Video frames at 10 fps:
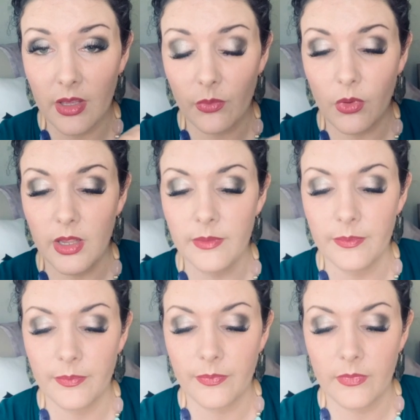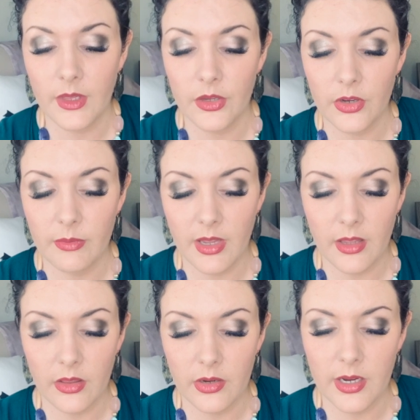one, cream eye
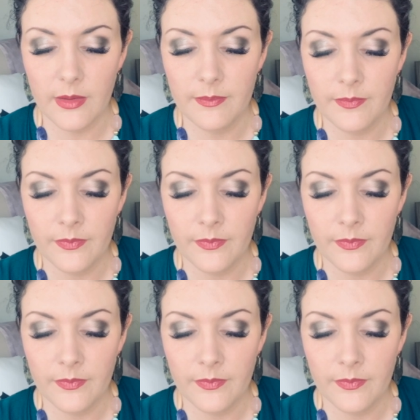color here,